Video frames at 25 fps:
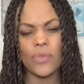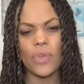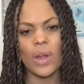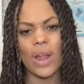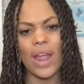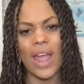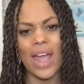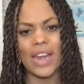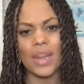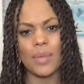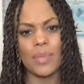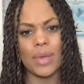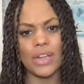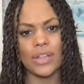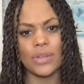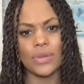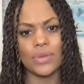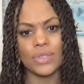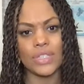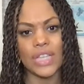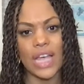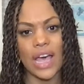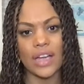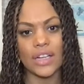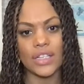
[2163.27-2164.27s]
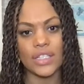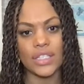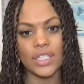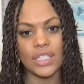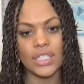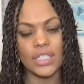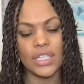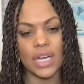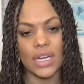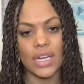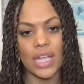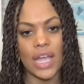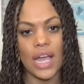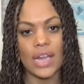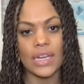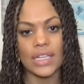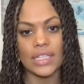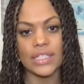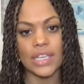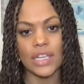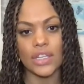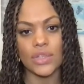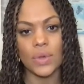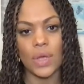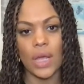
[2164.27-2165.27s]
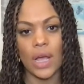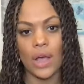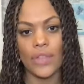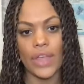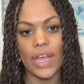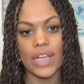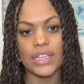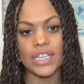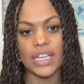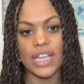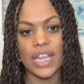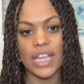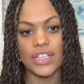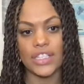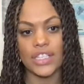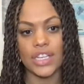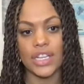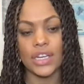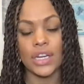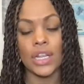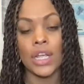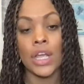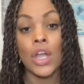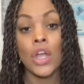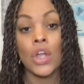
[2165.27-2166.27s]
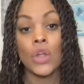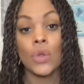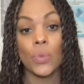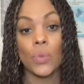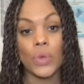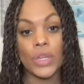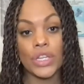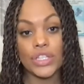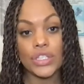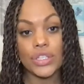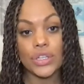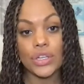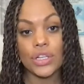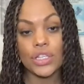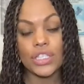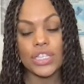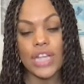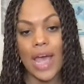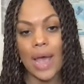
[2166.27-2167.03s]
for anybody who's actually done any sexual health education research.